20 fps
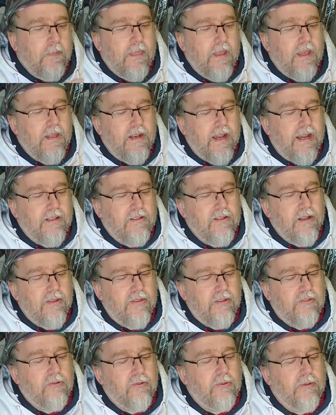and add
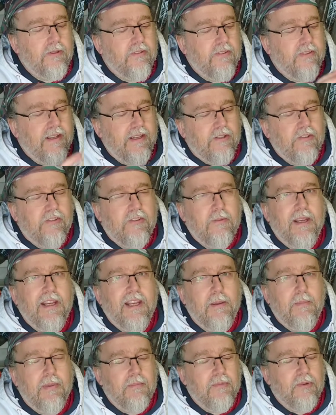another screw into that just to
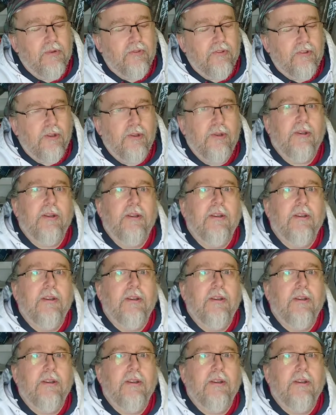make it a bit more secure.